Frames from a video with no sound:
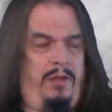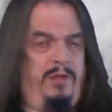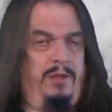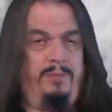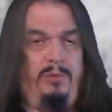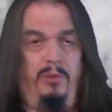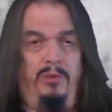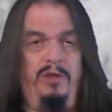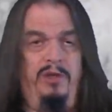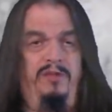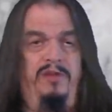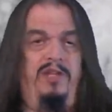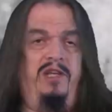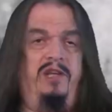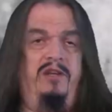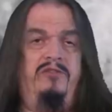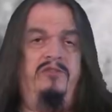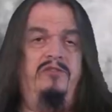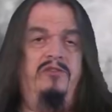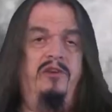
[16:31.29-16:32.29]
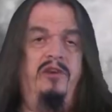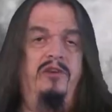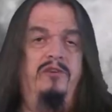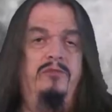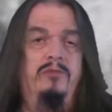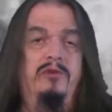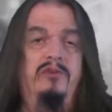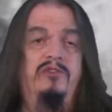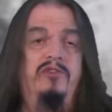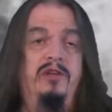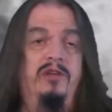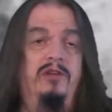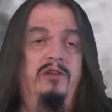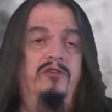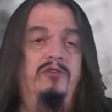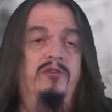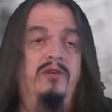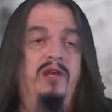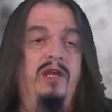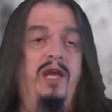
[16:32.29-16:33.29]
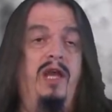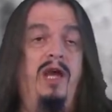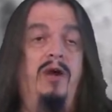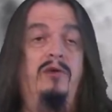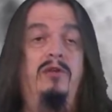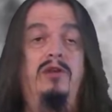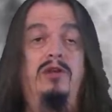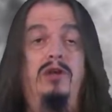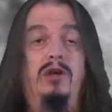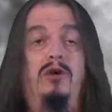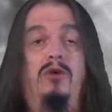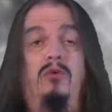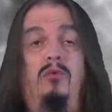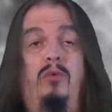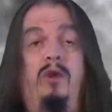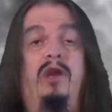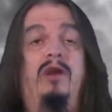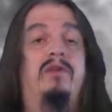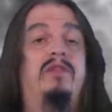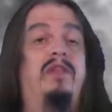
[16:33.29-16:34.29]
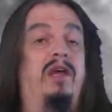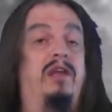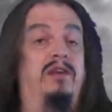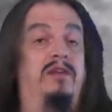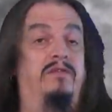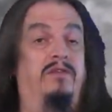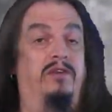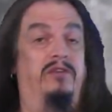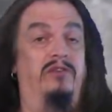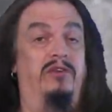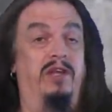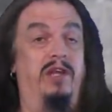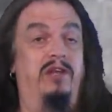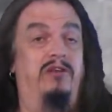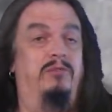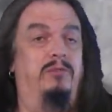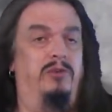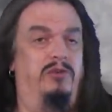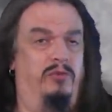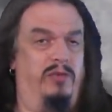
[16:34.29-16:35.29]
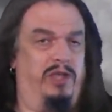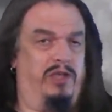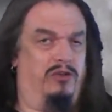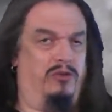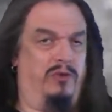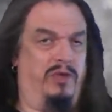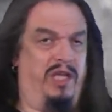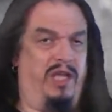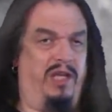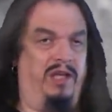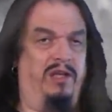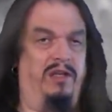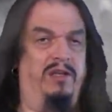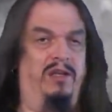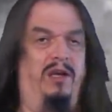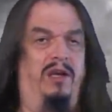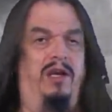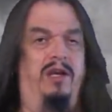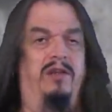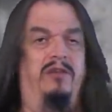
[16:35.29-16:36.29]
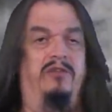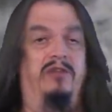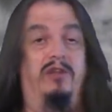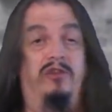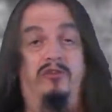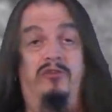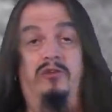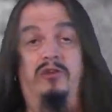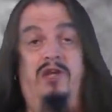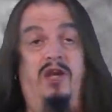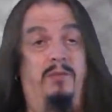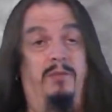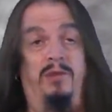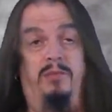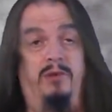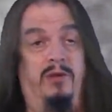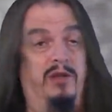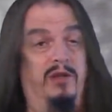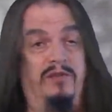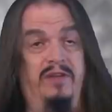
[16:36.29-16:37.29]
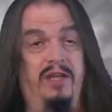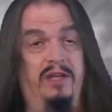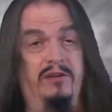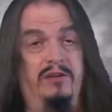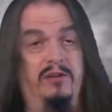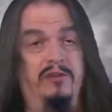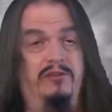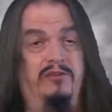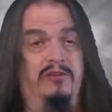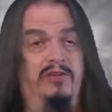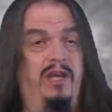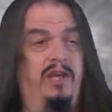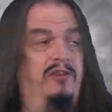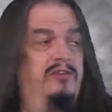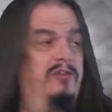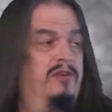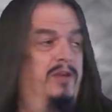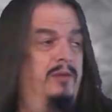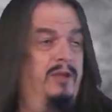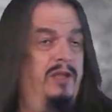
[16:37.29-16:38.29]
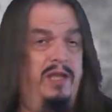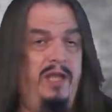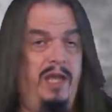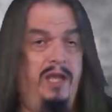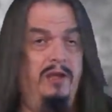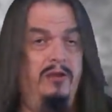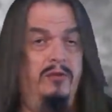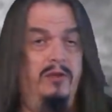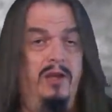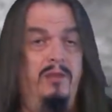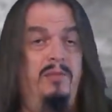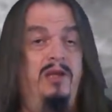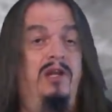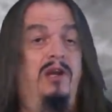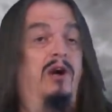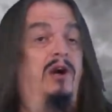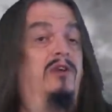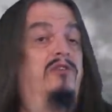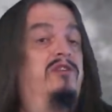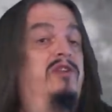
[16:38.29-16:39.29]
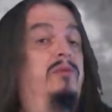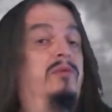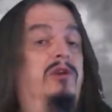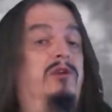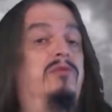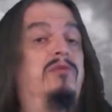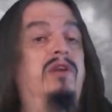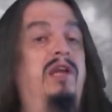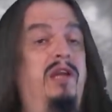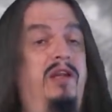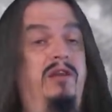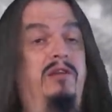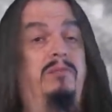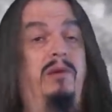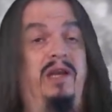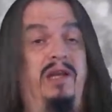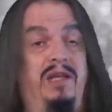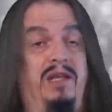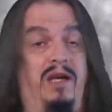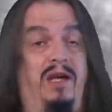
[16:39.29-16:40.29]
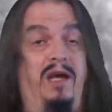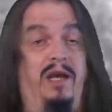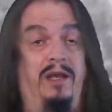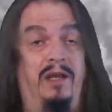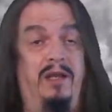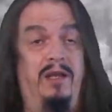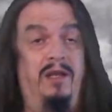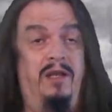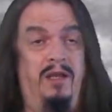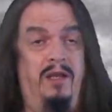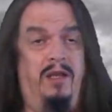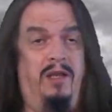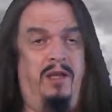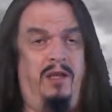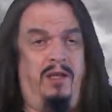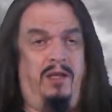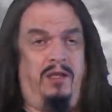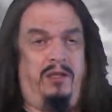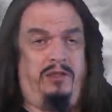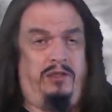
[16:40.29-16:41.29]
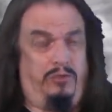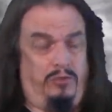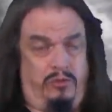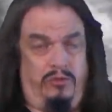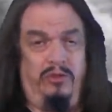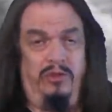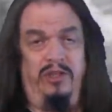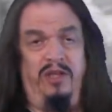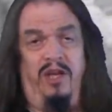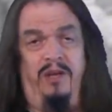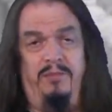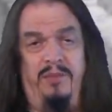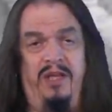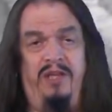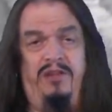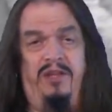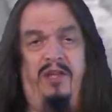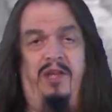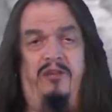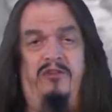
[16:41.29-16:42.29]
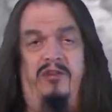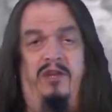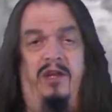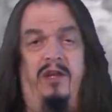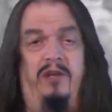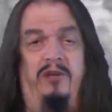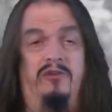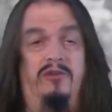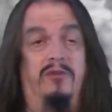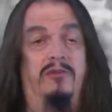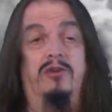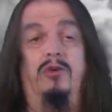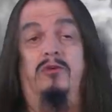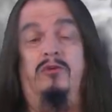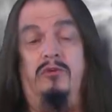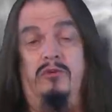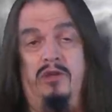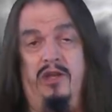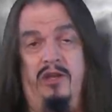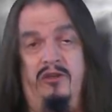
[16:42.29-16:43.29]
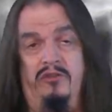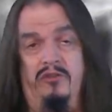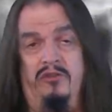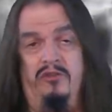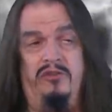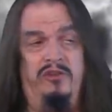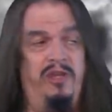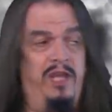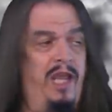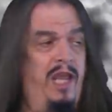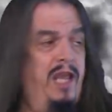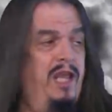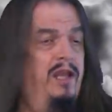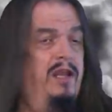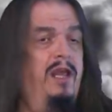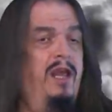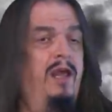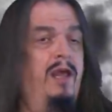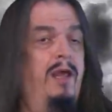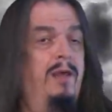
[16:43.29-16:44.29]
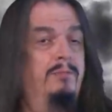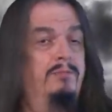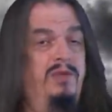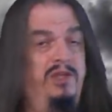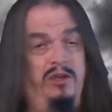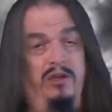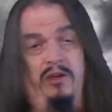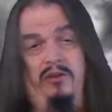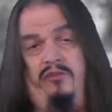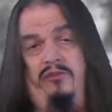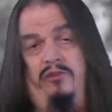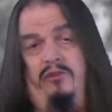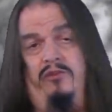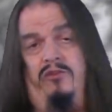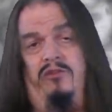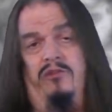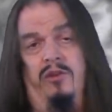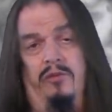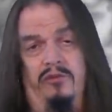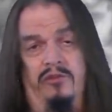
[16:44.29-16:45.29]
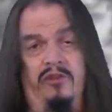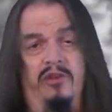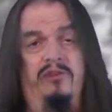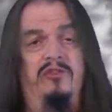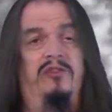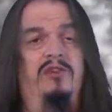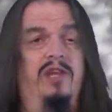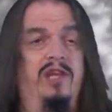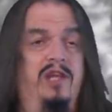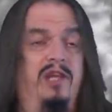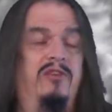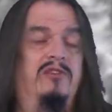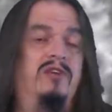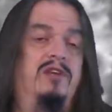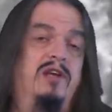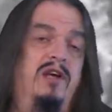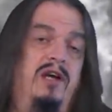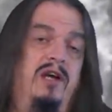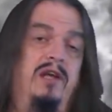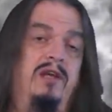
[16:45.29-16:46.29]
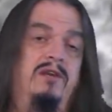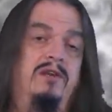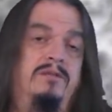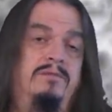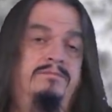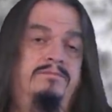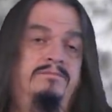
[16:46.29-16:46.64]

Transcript: The point of the exercise was to illustrate how to know where that division is between created kinds that should not be part of any larger taxonomic category because they were created by God. You could not meet that challenge. No creationist can, because there's no such thing as a kind.